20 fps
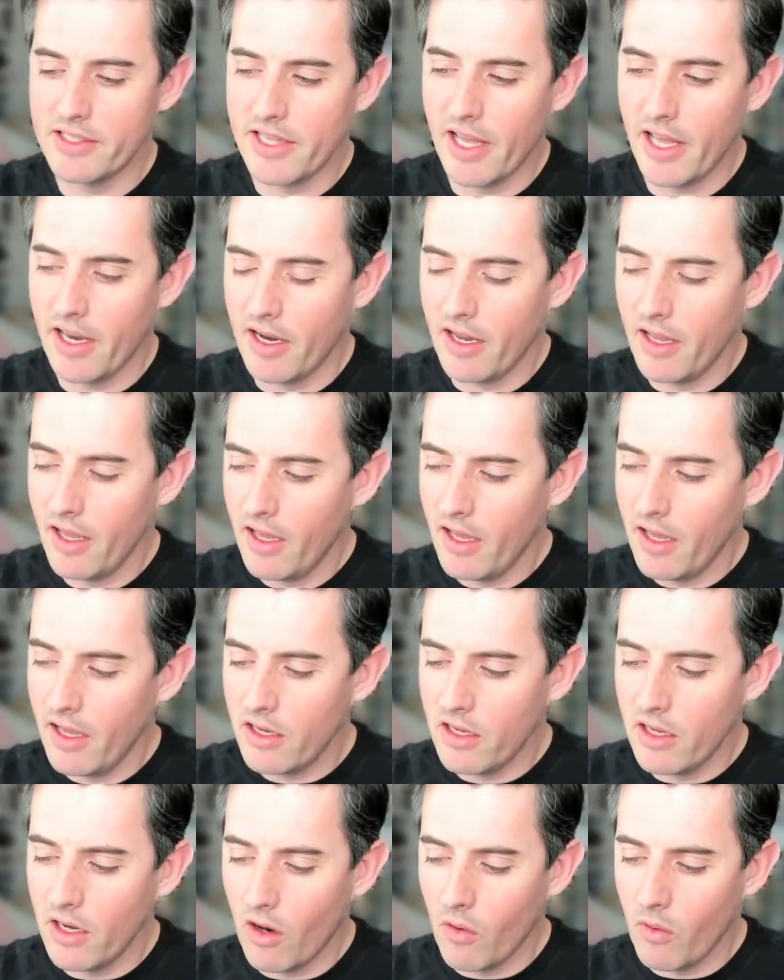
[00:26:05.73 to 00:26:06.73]
that,
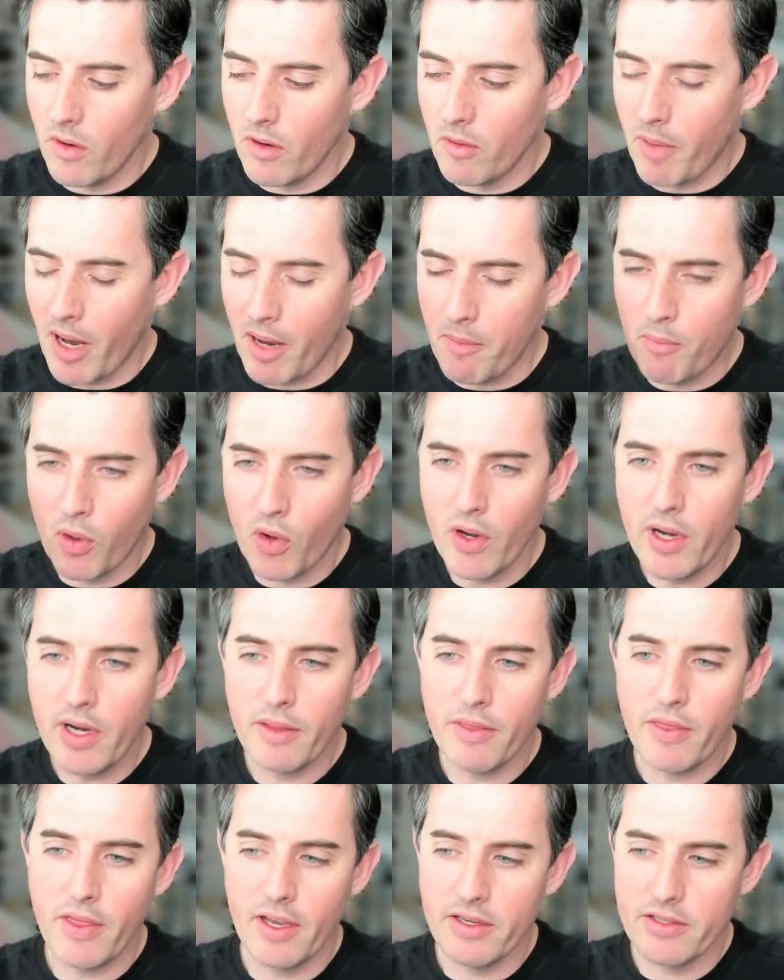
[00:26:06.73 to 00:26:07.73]
by
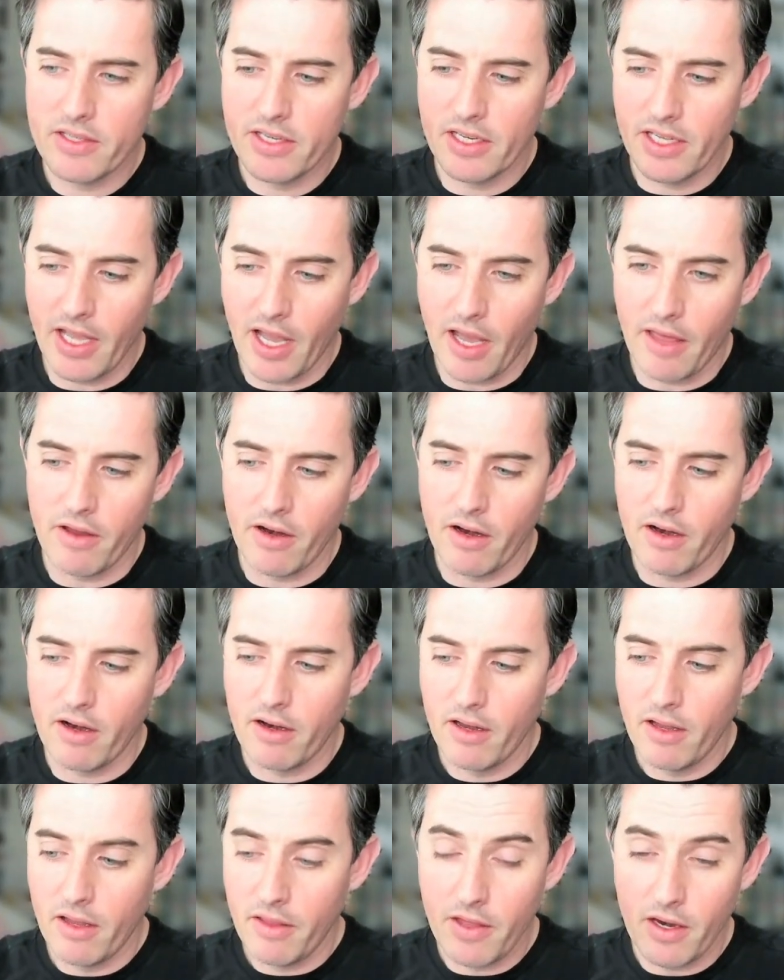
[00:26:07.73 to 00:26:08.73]
putting things together
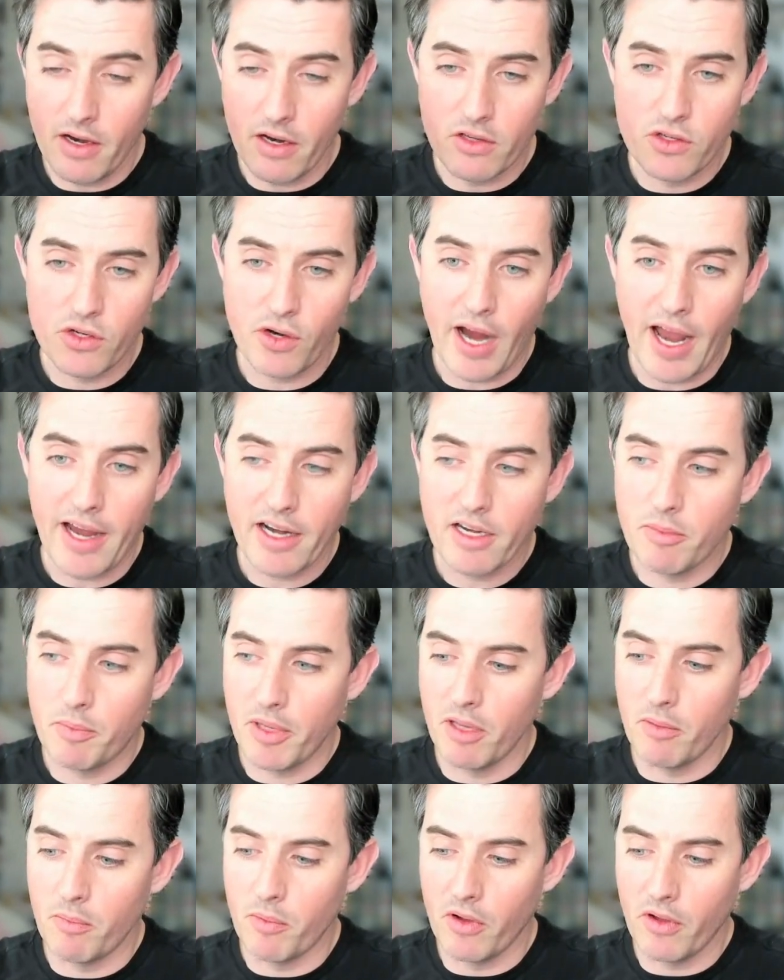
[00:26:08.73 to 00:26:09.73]
that attract
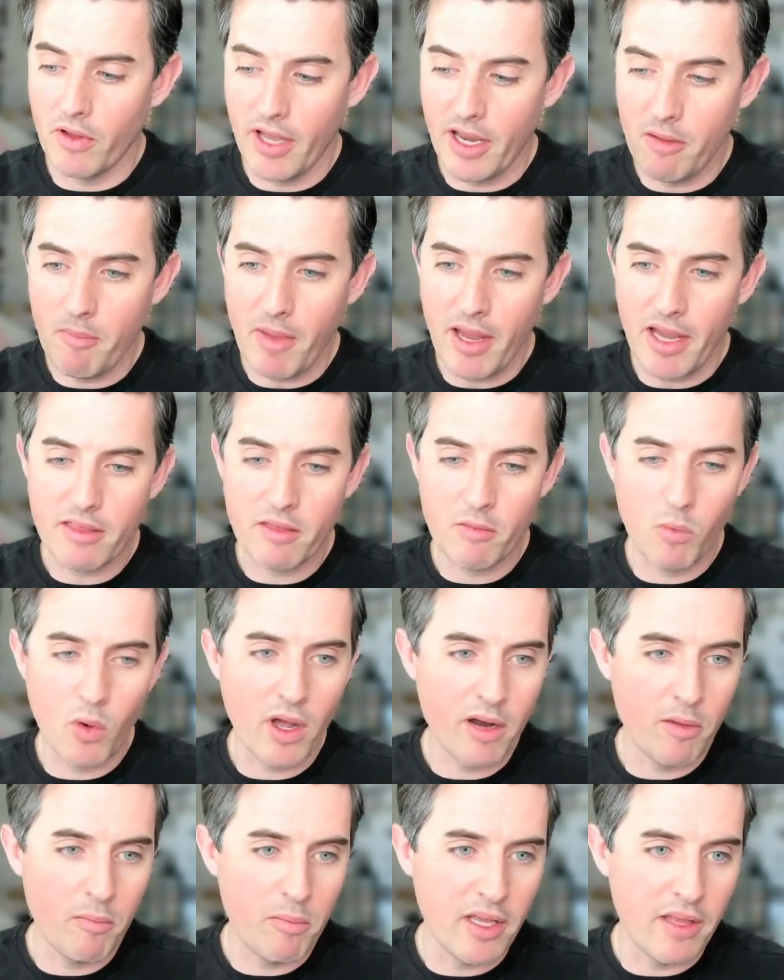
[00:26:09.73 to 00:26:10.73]
people and make them
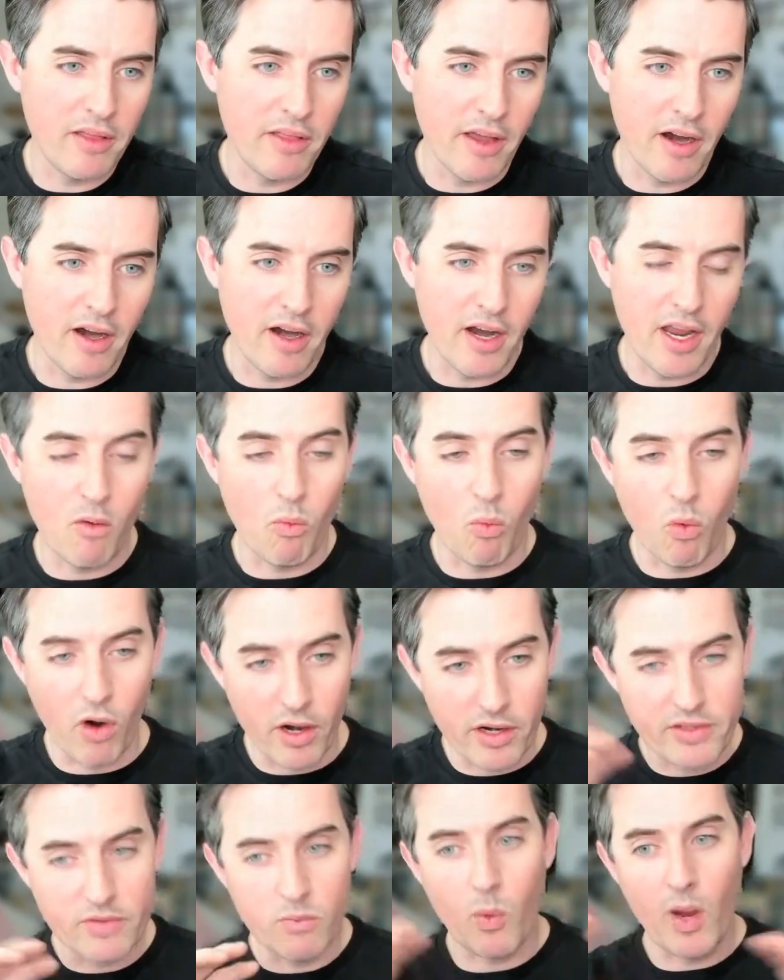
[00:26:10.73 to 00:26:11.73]
want to be there and
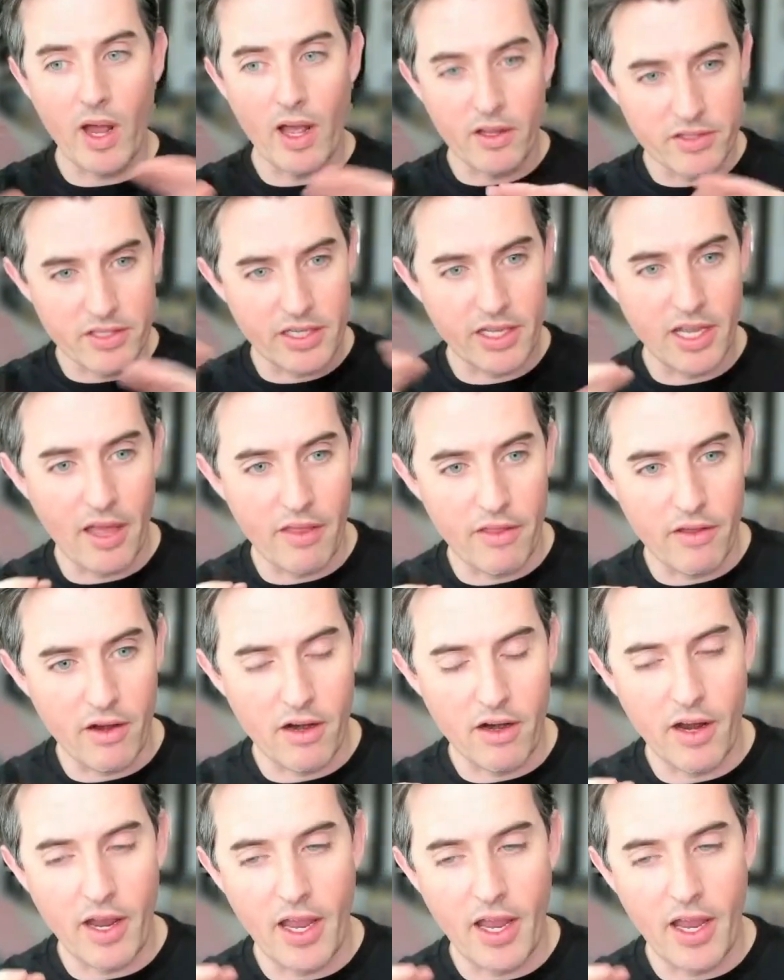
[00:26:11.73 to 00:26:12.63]
work well together,